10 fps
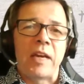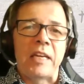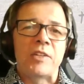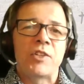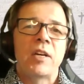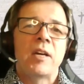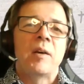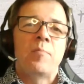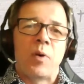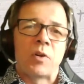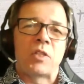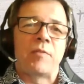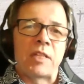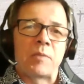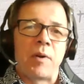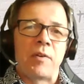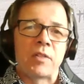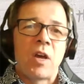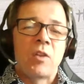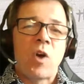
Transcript: each positive experience.